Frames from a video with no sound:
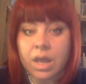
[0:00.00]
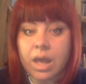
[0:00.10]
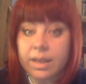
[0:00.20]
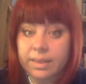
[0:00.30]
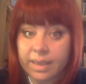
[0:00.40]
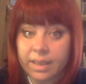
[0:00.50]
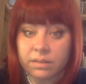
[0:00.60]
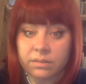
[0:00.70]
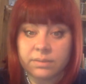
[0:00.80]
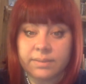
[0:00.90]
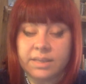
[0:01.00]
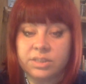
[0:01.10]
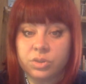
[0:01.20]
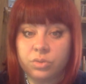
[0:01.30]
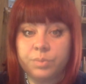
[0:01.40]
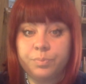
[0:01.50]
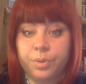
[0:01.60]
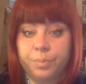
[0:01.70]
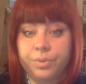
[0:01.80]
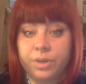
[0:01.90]
Again, the day is not
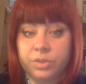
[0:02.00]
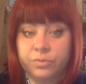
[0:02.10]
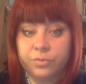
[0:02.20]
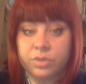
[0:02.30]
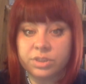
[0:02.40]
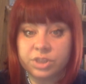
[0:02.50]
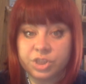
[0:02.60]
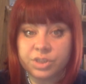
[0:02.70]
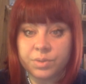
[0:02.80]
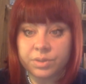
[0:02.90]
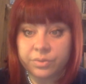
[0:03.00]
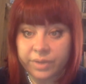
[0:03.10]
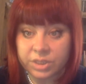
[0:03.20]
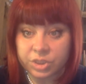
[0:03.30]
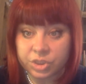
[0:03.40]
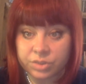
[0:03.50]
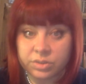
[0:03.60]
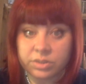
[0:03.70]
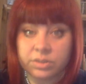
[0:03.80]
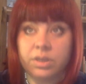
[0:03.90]
appropriate for surgical
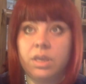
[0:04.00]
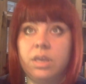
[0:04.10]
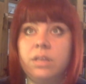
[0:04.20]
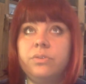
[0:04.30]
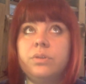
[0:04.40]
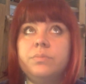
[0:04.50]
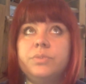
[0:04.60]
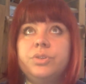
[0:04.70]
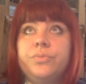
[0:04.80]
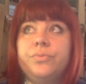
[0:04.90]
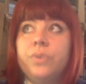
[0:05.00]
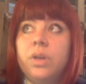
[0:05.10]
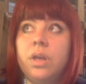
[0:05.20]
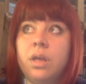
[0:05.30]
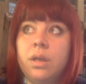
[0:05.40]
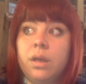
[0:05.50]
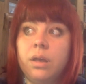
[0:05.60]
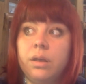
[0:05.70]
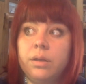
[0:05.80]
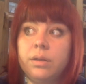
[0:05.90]
interventions in terms of
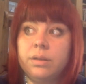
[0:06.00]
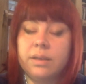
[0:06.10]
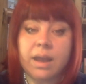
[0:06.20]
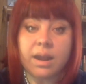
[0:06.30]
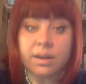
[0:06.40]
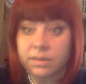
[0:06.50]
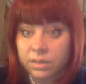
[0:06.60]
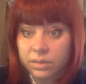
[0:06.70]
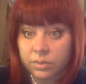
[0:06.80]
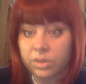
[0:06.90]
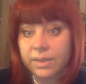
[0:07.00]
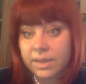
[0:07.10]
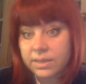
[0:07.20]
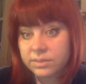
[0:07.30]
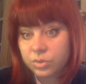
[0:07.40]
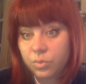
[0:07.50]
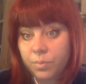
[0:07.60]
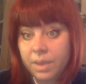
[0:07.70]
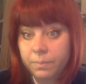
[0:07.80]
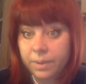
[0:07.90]
uh, gardening. Yes, you
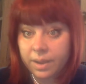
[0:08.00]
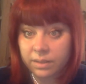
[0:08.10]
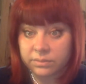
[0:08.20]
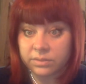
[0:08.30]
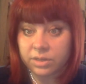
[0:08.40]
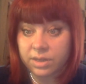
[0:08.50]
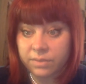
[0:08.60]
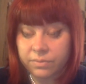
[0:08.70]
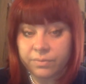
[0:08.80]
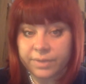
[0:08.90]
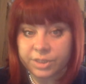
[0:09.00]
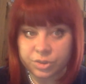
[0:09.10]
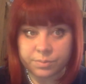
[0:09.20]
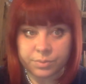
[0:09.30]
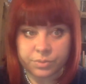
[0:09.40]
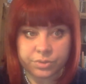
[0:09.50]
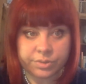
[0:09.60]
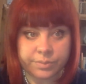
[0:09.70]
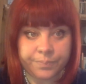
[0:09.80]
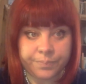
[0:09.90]
may plant leafy vegetables.